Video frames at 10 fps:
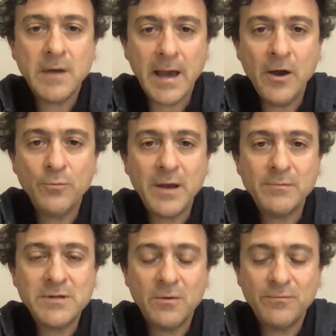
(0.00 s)
I hope that
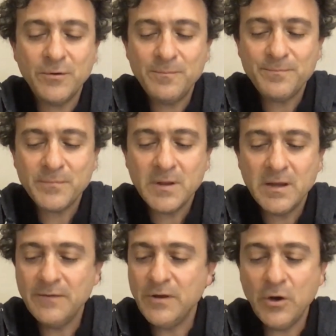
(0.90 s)
was helpful.
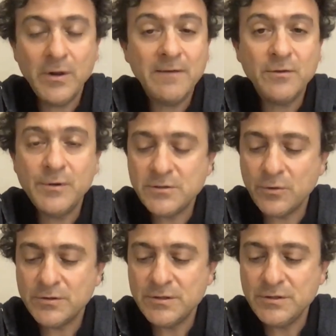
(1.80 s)
If you don't have the
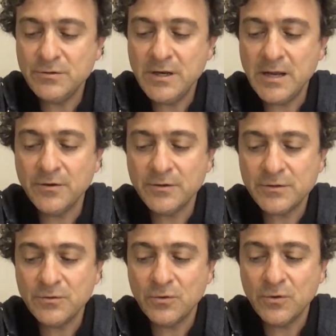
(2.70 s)
resources you need at your
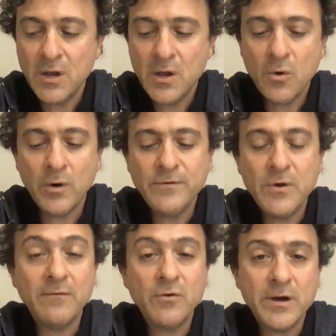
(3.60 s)
school, or if
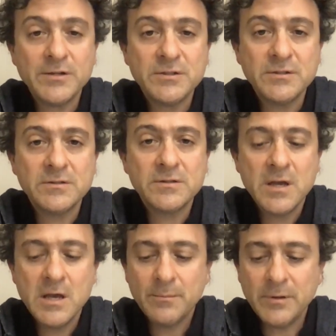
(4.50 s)
you have questions,
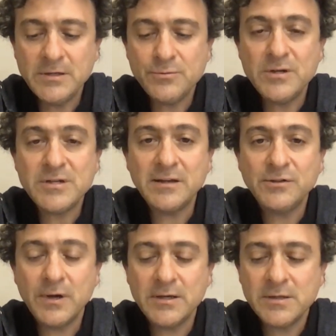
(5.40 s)
please reach out
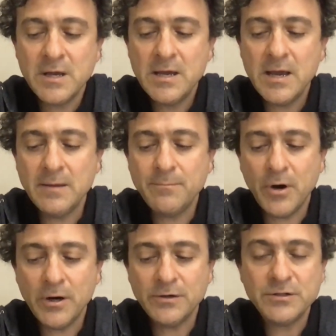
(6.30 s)
to us at
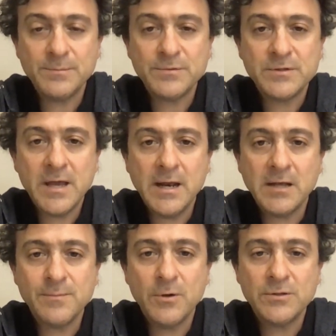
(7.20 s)

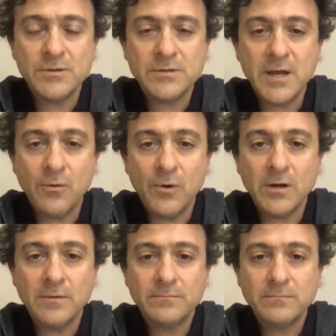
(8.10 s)

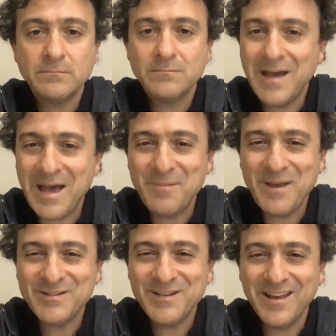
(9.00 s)
partnerships@osmosis.org. Happy
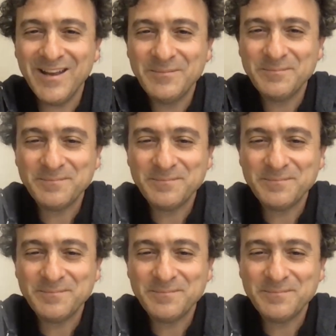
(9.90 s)
educating.